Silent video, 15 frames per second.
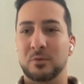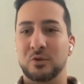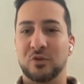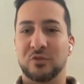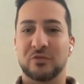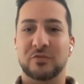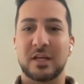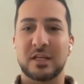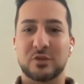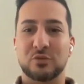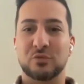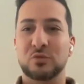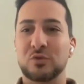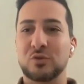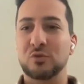Your
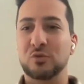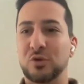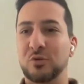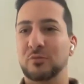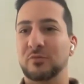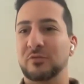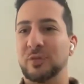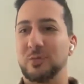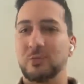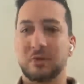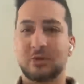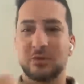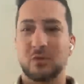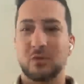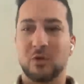friends who knew you from
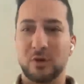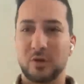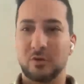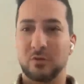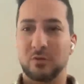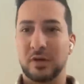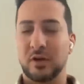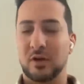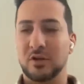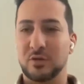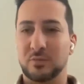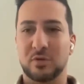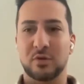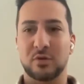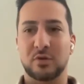before you were an
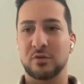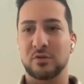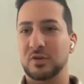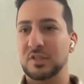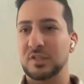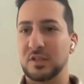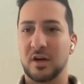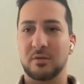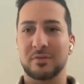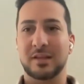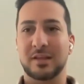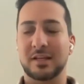entrepreneur, you were a startup,